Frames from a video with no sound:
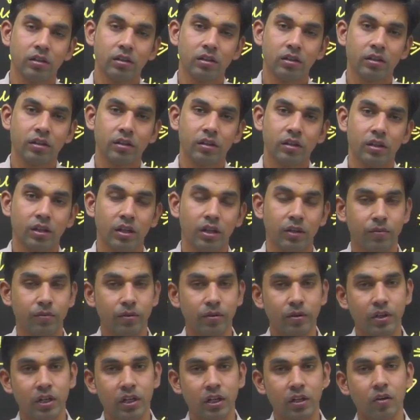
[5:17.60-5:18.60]
If you
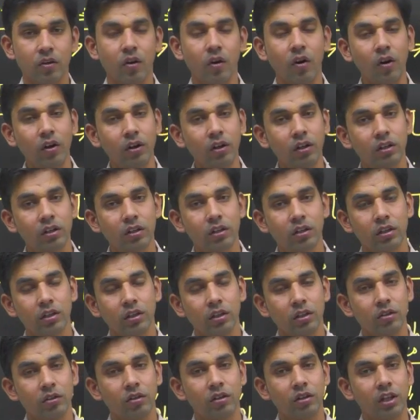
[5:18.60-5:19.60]
did wrong,
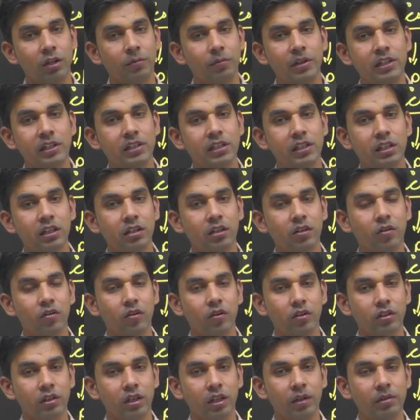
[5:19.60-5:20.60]
they will say
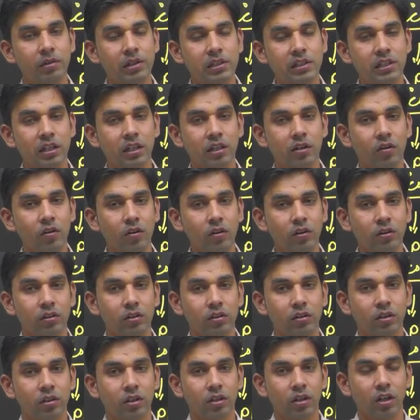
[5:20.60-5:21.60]
wrong.
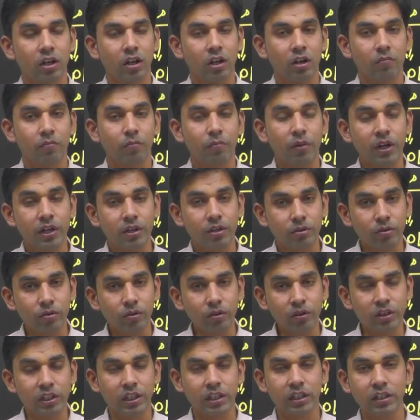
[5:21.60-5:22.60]
But you
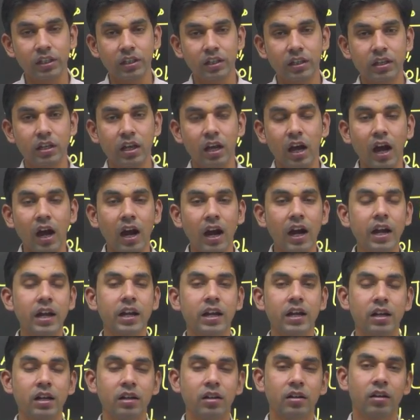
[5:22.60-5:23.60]
think I
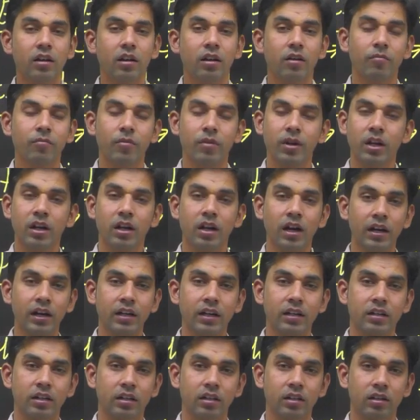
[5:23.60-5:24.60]
did very right,
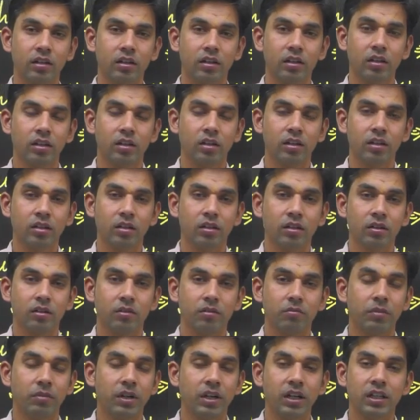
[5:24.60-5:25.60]

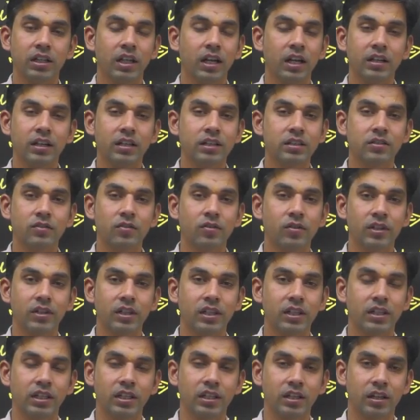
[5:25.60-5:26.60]
but that is not
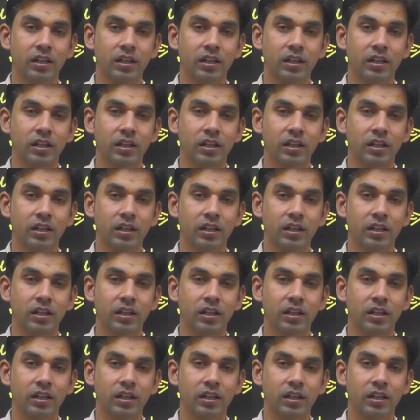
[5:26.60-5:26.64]
ethical.